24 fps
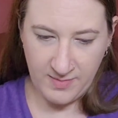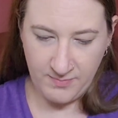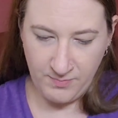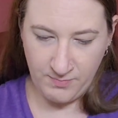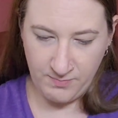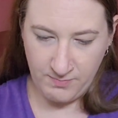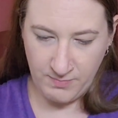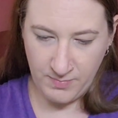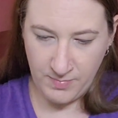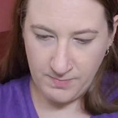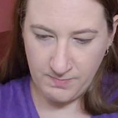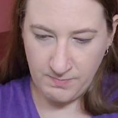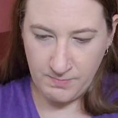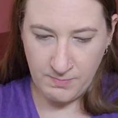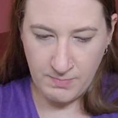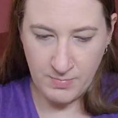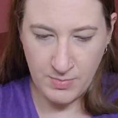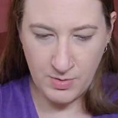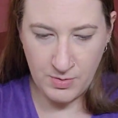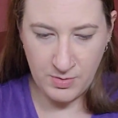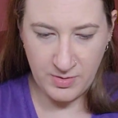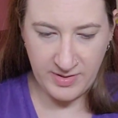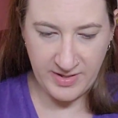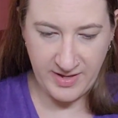
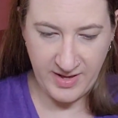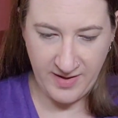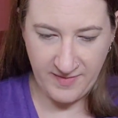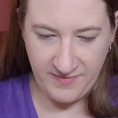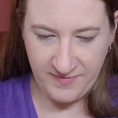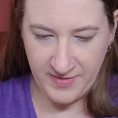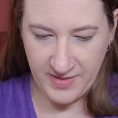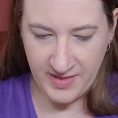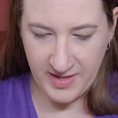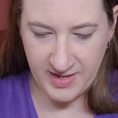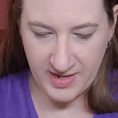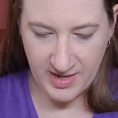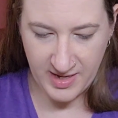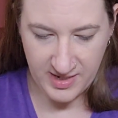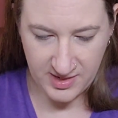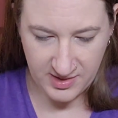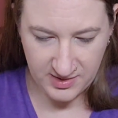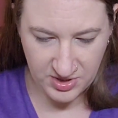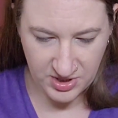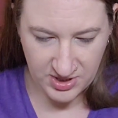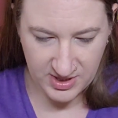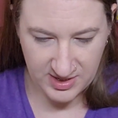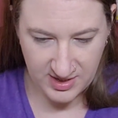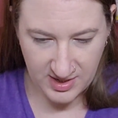moly, I feel like I
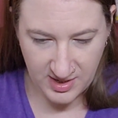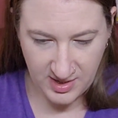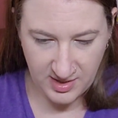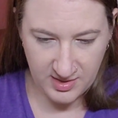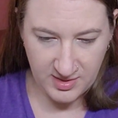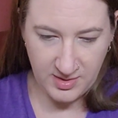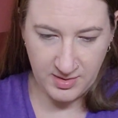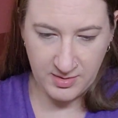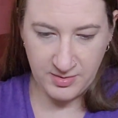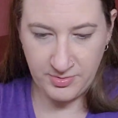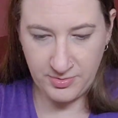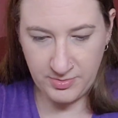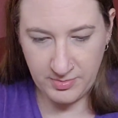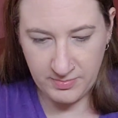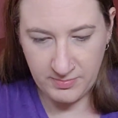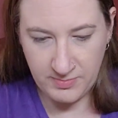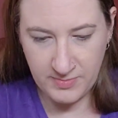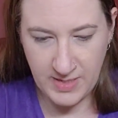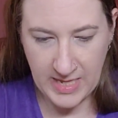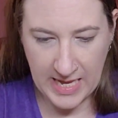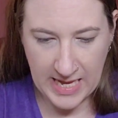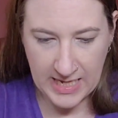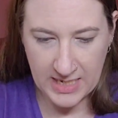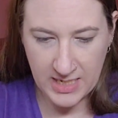just hit the little
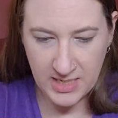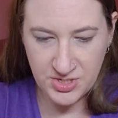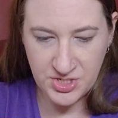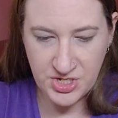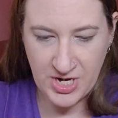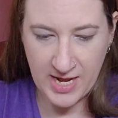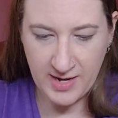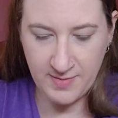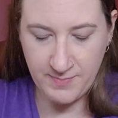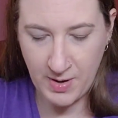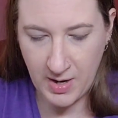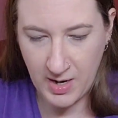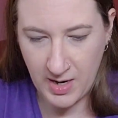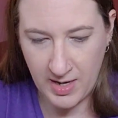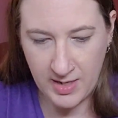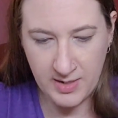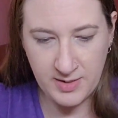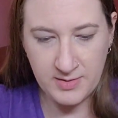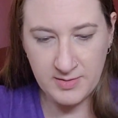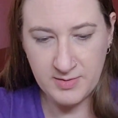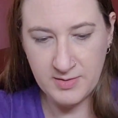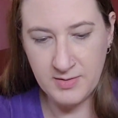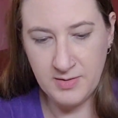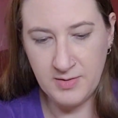Ada jackpot
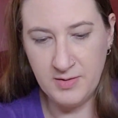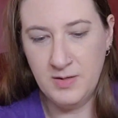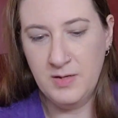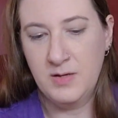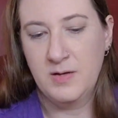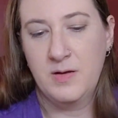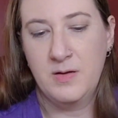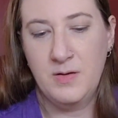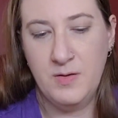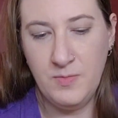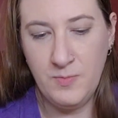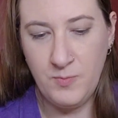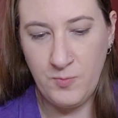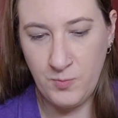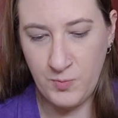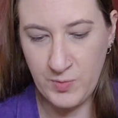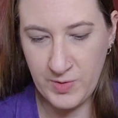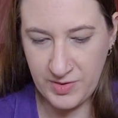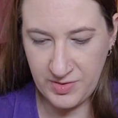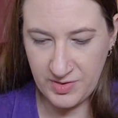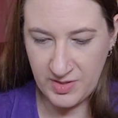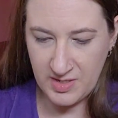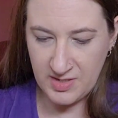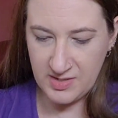
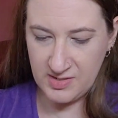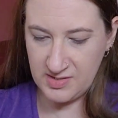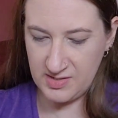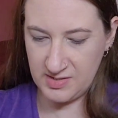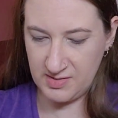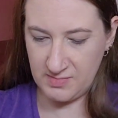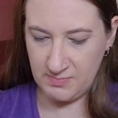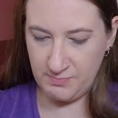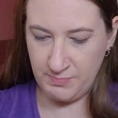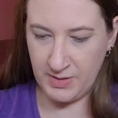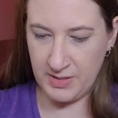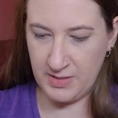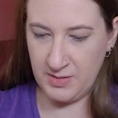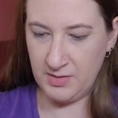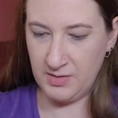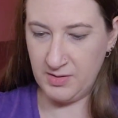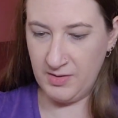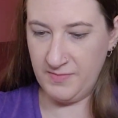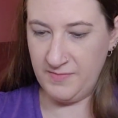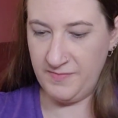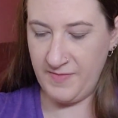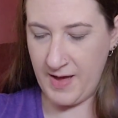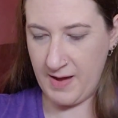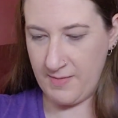with this bundle
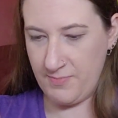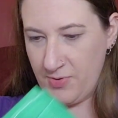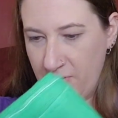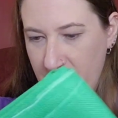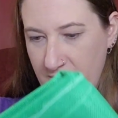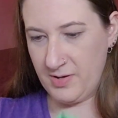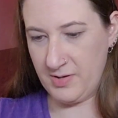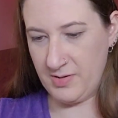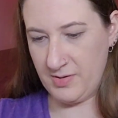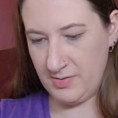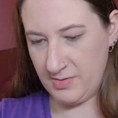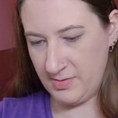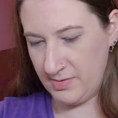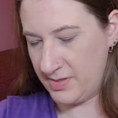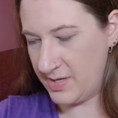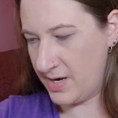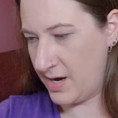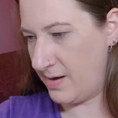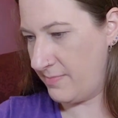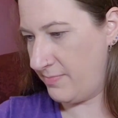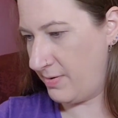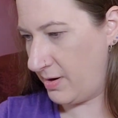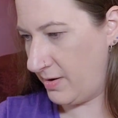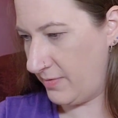of fabric that
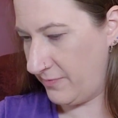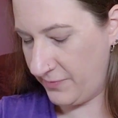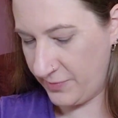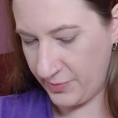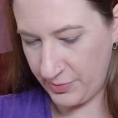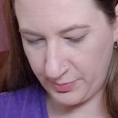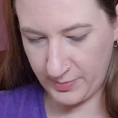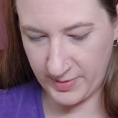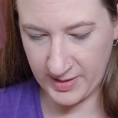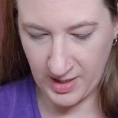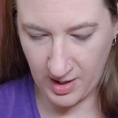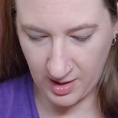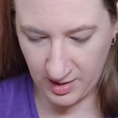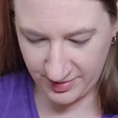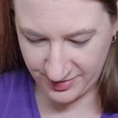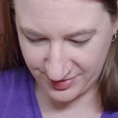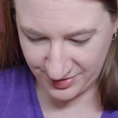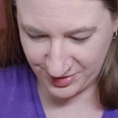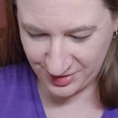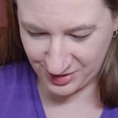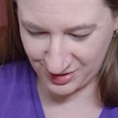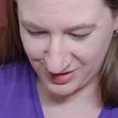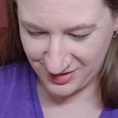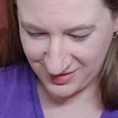I bought for
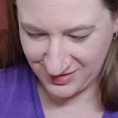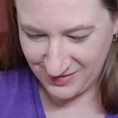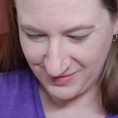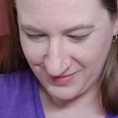$3.